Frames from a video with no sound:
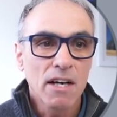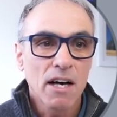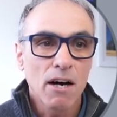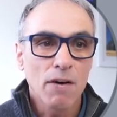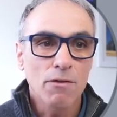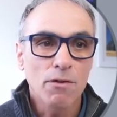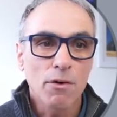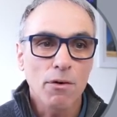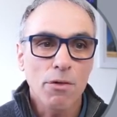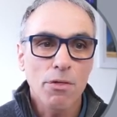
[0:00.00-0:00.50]

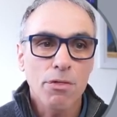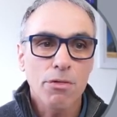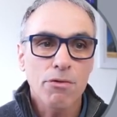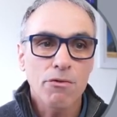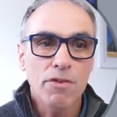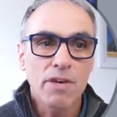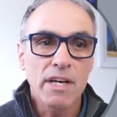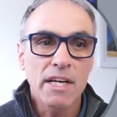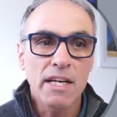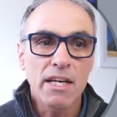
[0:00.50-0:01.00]
I've got
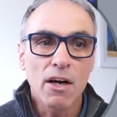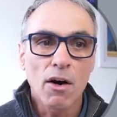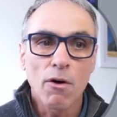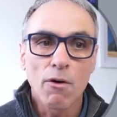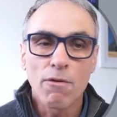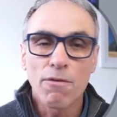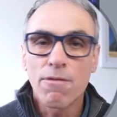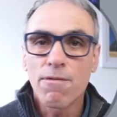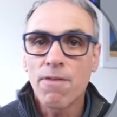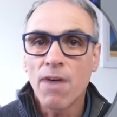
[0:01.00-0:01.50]
3
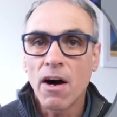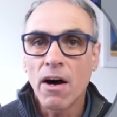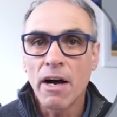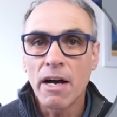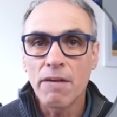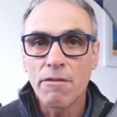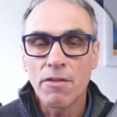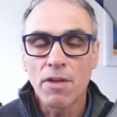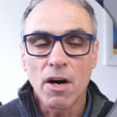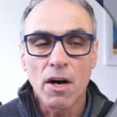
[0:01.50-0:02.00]
of
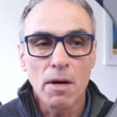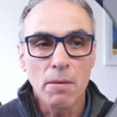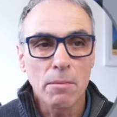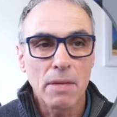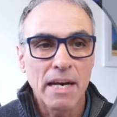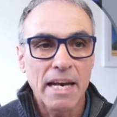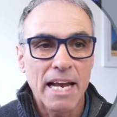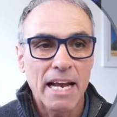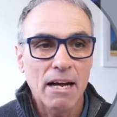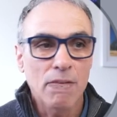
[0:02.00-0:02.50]
5 that I'm
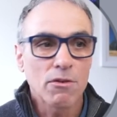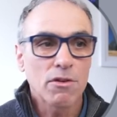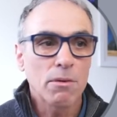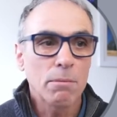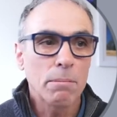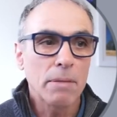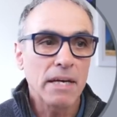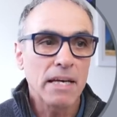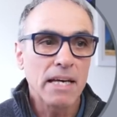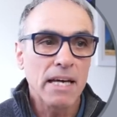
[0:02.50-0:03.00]
allowed to
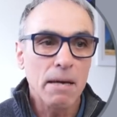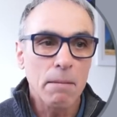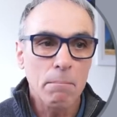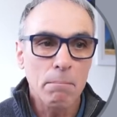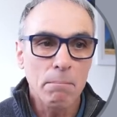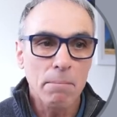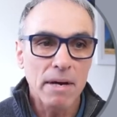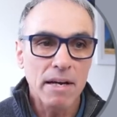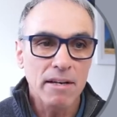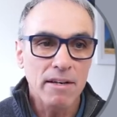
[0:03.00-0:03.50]
be
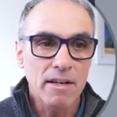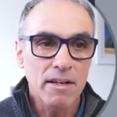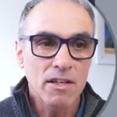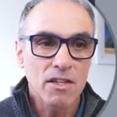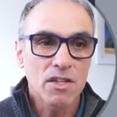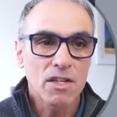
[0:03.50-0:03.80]
embedded.